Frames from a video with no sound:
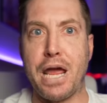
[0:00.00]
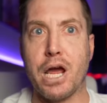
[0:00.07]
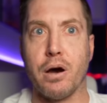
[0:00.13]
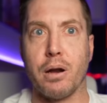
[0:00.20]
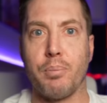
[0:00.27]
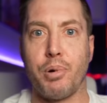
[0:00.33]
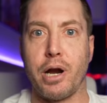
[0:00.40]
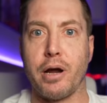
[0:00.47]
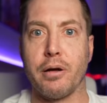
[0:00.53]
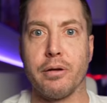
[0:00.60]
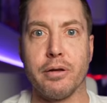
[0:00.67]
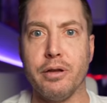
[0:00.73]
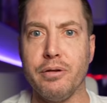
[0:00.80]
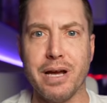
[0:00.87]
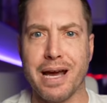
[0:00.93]
Beyond
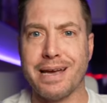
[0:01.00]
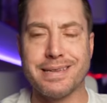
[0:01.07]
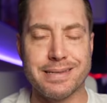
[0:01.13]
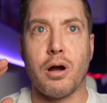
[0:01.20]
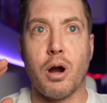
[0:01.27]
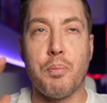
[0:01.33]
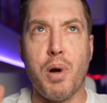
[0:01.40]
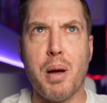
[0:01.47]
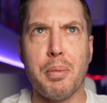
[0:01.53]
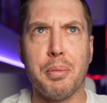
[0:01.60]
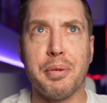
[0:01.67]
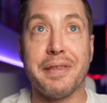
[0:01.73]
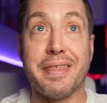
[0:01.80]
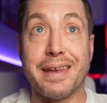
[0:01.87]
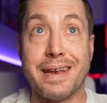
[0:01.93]
proud. You guys are
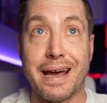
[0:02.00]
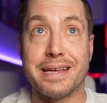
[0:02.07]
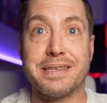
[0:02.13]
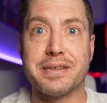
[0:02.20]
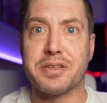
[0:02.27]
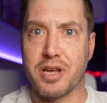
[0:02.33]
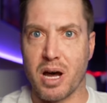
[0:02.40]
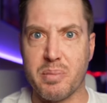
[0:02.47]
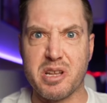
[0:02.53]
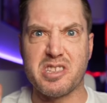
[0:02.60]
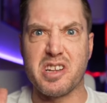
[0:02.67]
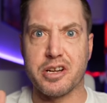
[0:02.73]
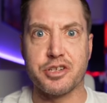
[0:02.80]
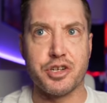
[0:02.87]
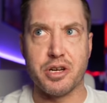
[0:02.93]
probably the nicest comment
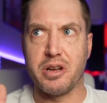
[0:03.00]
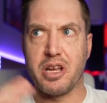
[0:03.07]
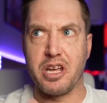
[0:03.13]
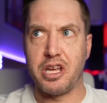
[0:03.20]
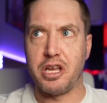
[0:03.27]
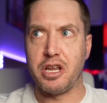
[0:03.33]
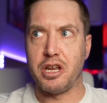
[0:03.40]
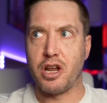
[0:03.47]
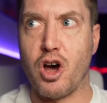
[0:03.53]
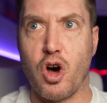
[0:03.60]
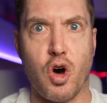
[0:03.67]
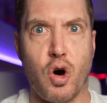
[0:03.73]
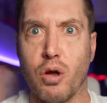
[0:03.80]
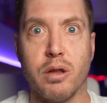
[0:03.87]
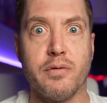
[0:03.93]
section in
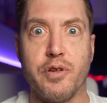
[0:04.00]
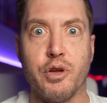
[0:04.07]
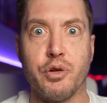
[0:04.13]
all of